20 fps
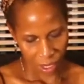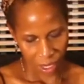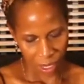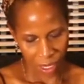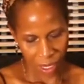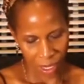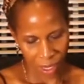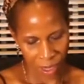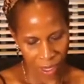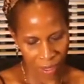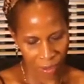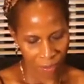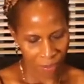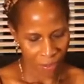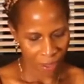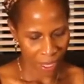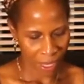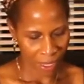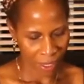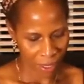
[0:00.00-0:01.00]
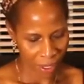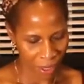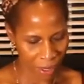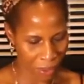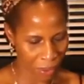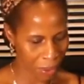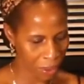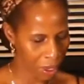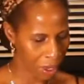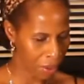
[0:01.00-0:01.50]
And the
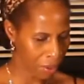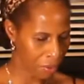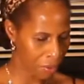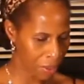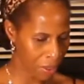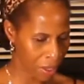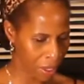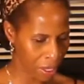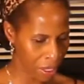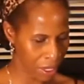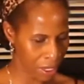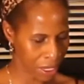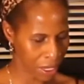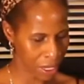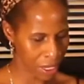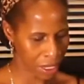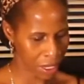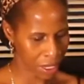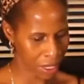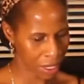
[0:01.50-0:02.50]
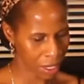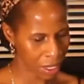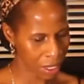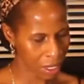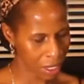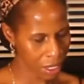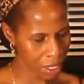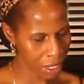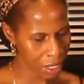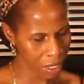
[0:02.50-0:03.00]
value of this
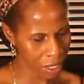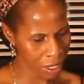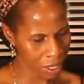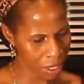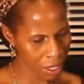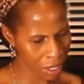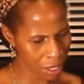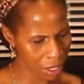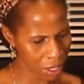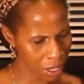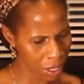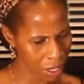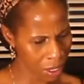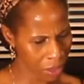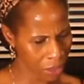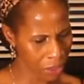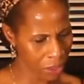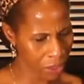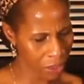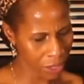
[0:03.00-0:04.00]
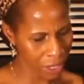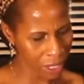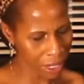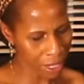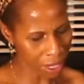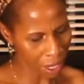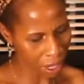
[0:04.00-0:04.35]
is $30.